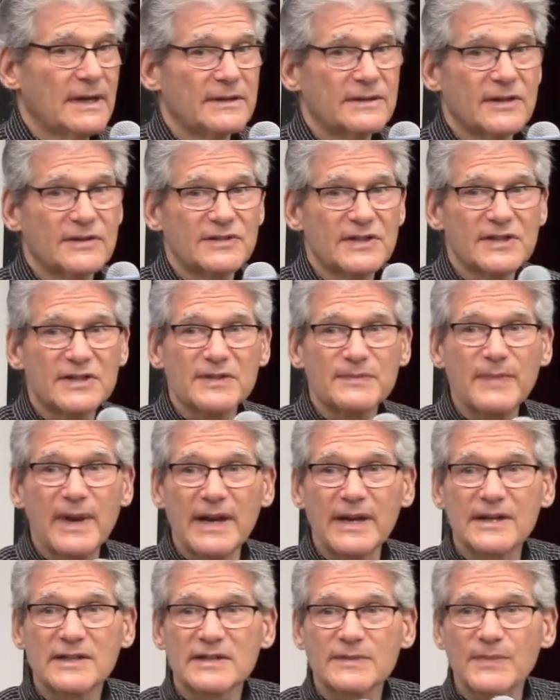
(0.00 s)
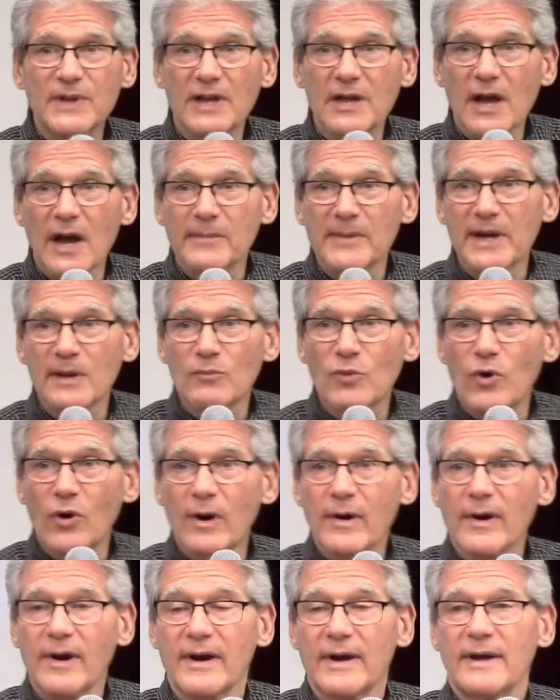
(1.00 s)
Does this mean it's becoming
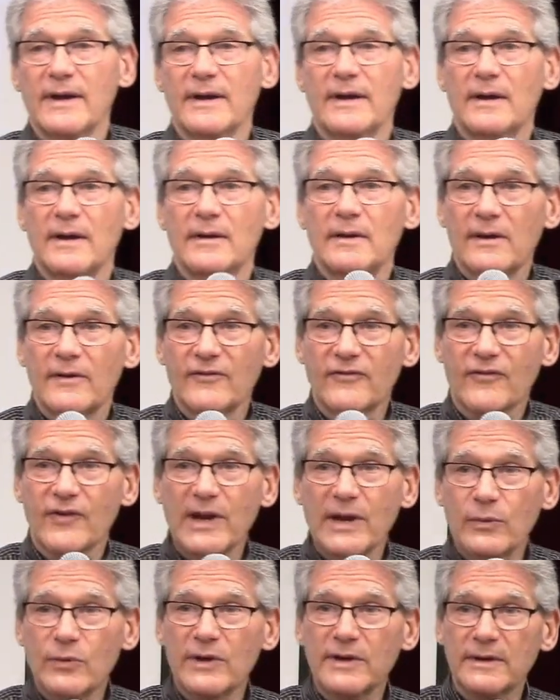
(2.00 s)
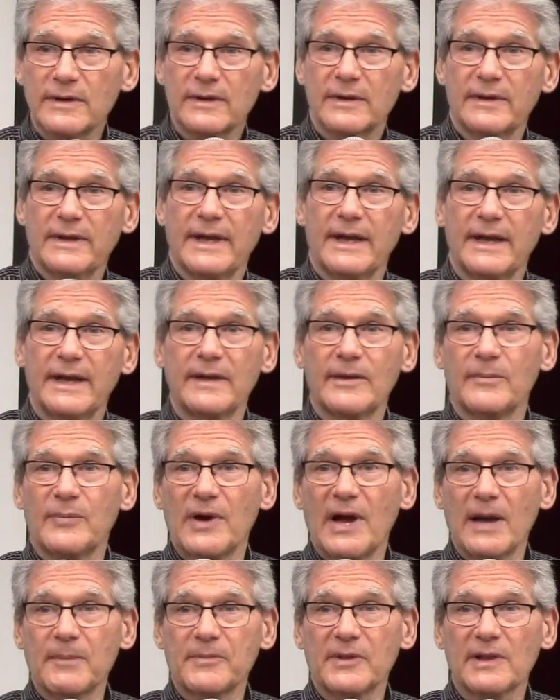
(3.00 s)
more frequent in the
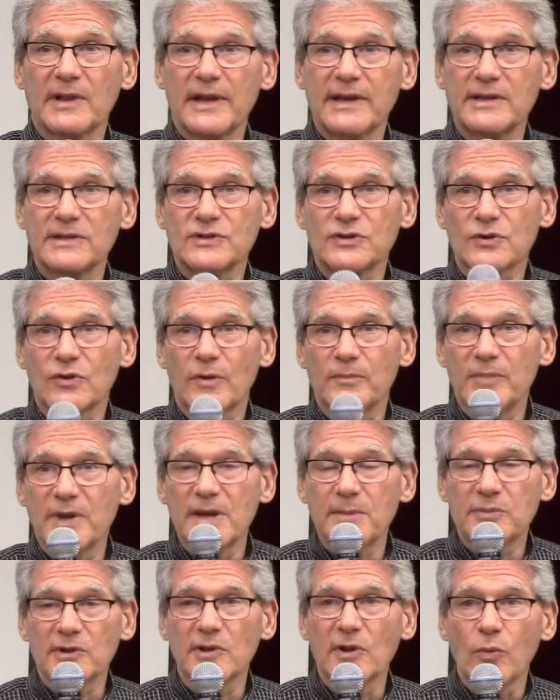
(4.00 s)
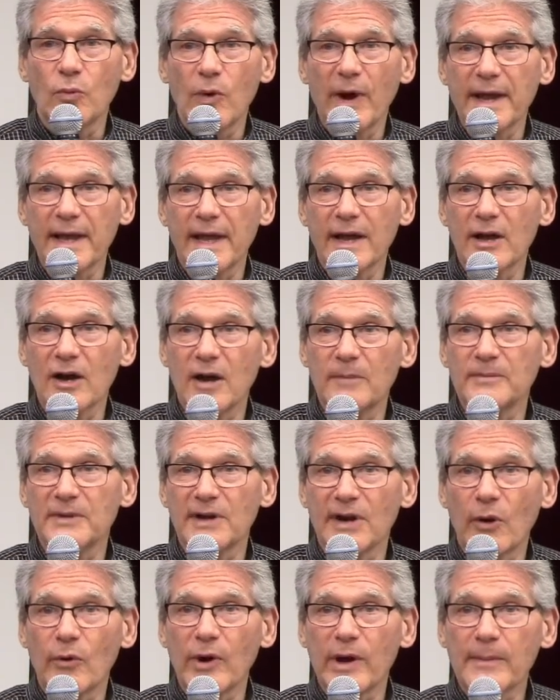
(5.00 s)
population, or people are waking up and
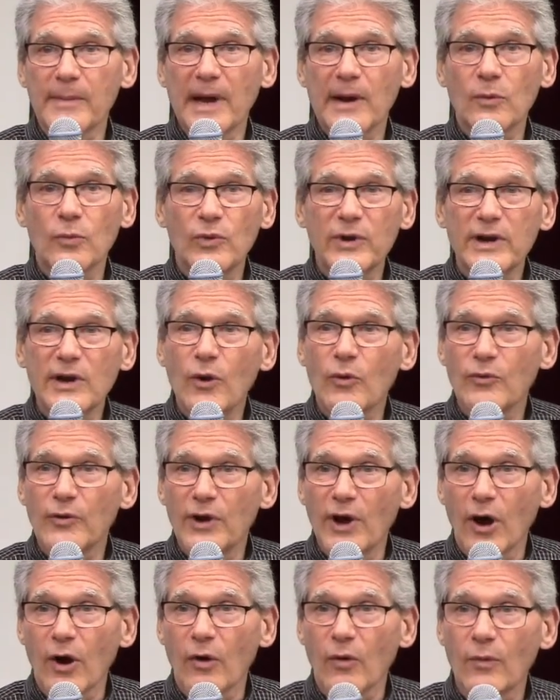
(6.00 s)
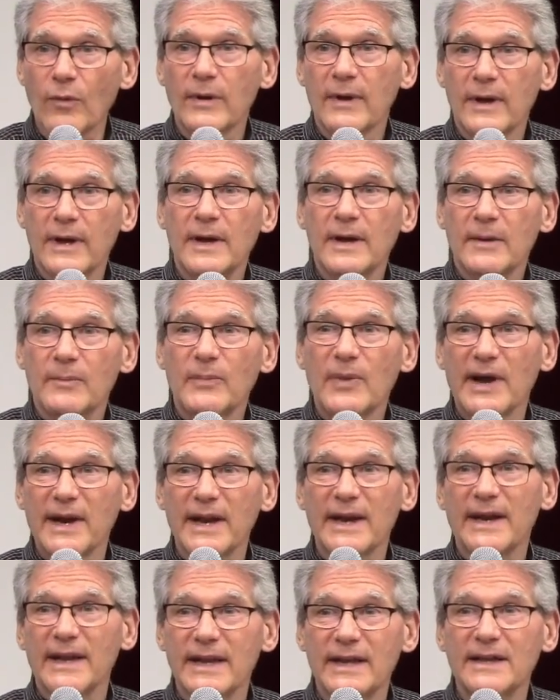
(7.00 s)
knowing about it? We don't know, but
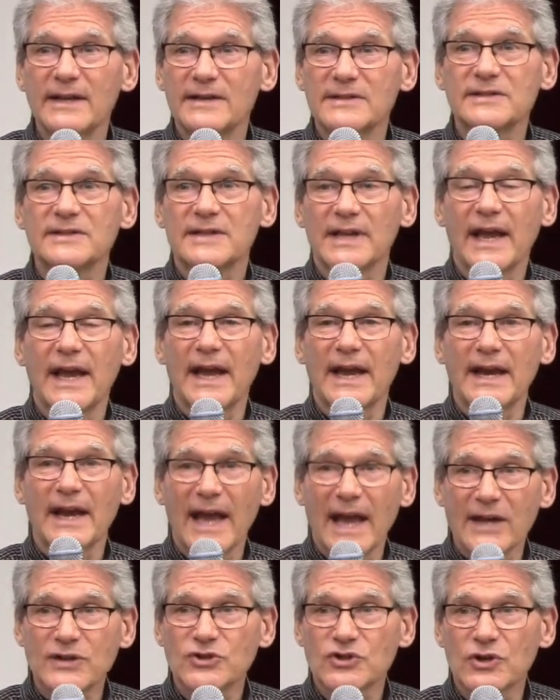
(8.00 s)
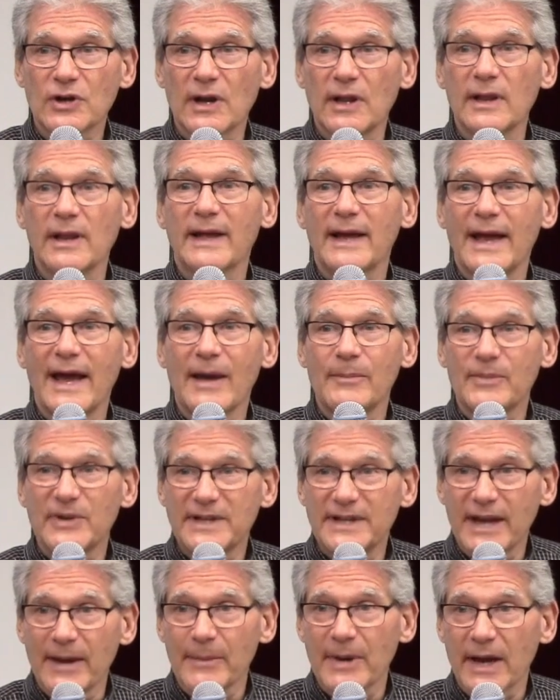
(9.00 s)
it is a national
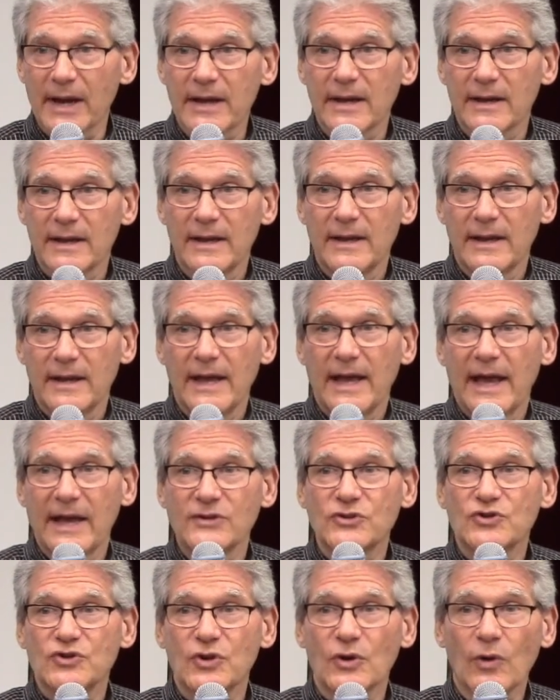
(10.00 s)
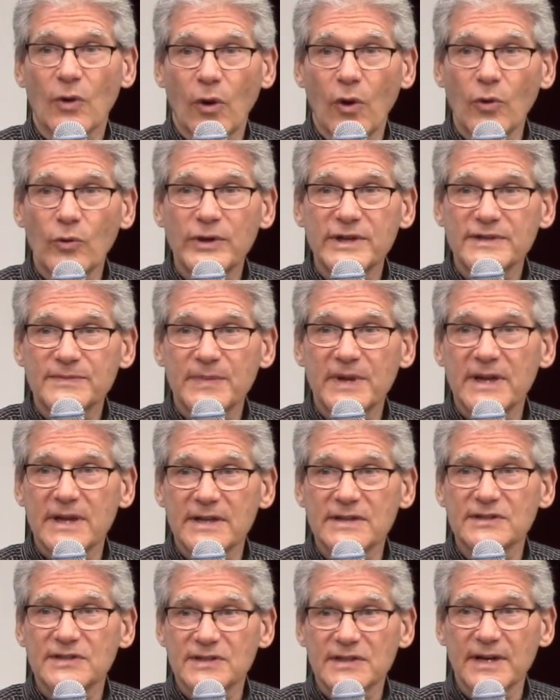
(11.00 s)
epidemic and should always be
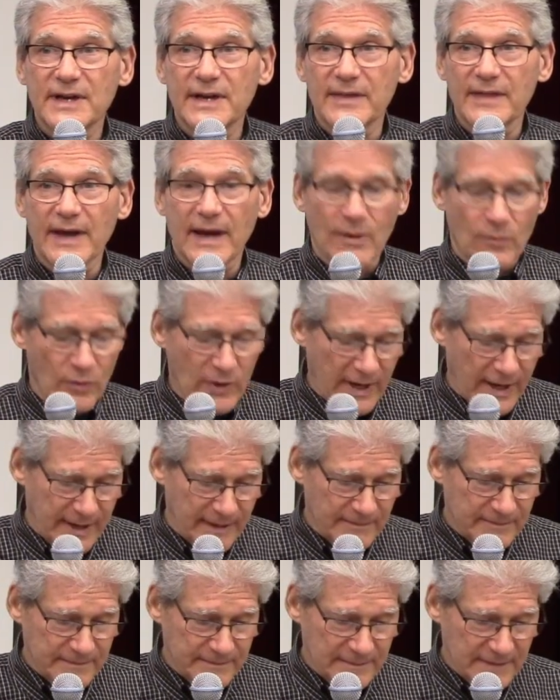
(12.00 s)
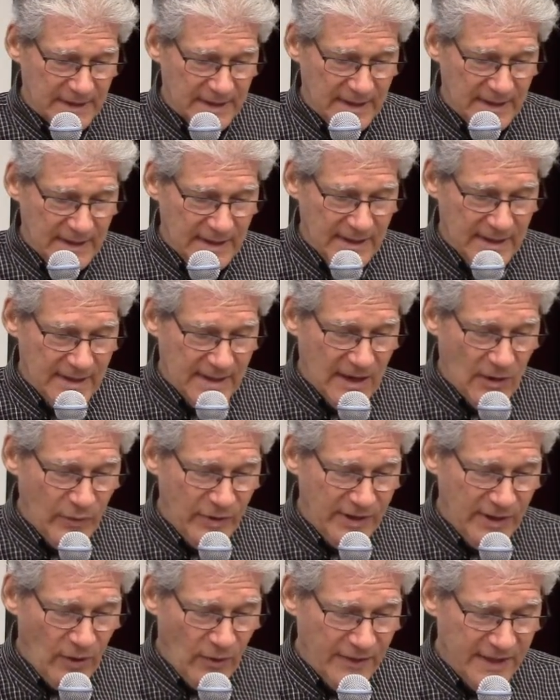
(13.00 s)
considered that way. Now
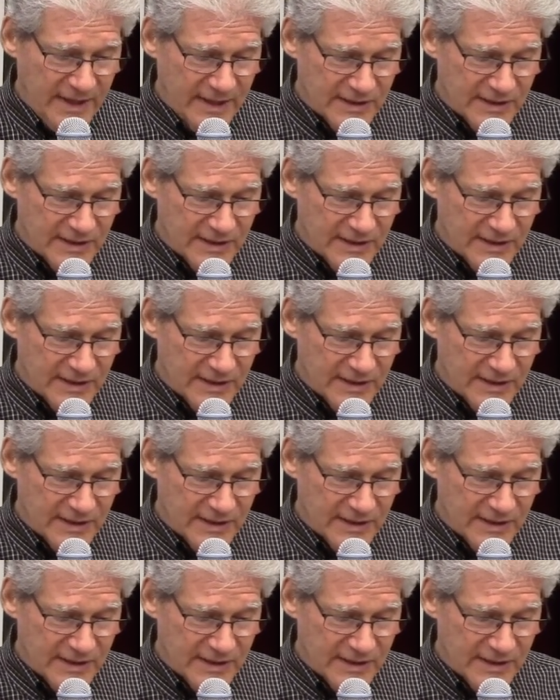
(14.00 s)
we know the